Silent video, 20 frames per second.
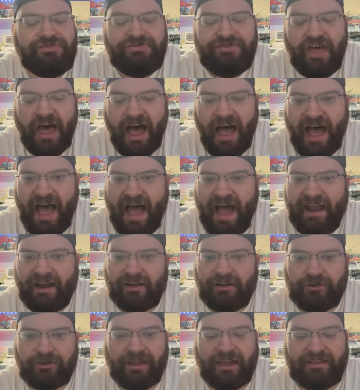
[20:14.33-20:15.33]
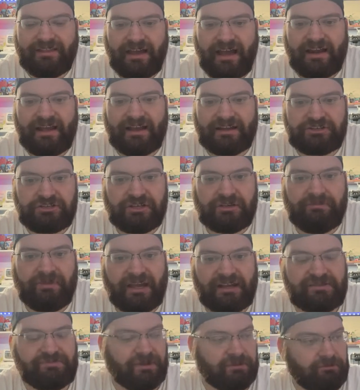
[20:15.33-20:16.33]
Okay, that actually
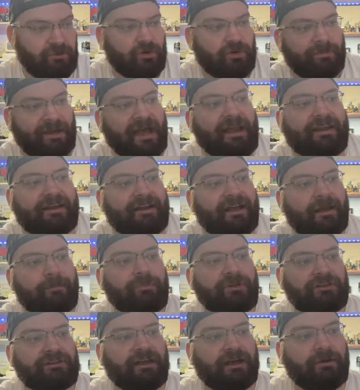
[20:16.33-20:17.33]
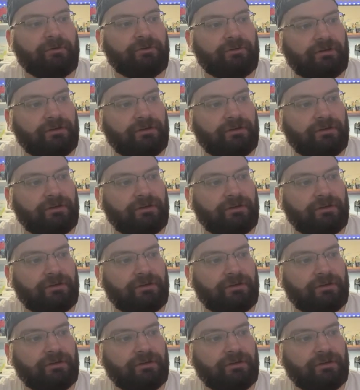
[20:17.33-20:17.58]
makes me more mad at Apple now.